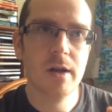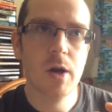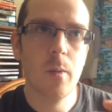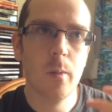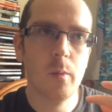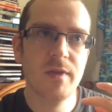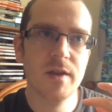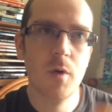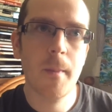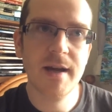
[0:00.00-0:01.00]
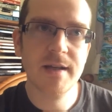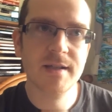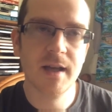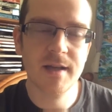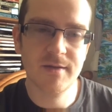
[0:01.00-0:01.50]
you know, with this
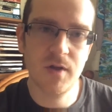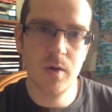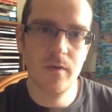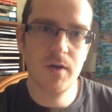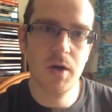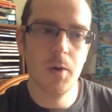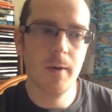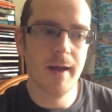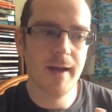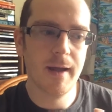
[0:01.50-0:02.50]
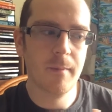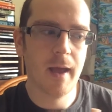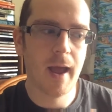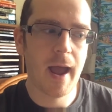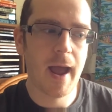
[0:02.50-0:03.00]
romanticized view of, you know,
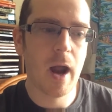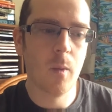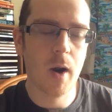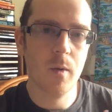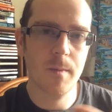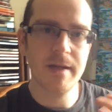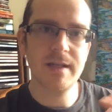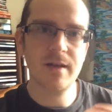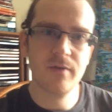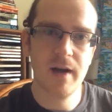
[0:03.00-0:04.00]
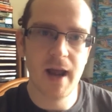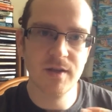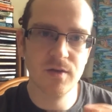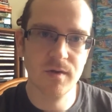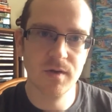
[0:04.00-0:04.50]
how I would be different
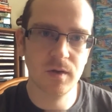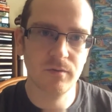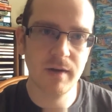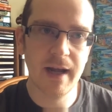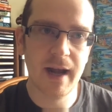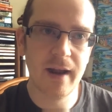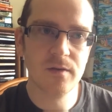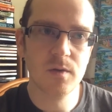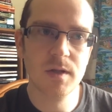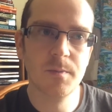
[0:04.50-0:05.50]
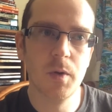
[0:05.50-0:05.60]
as a result of reading it afterwards.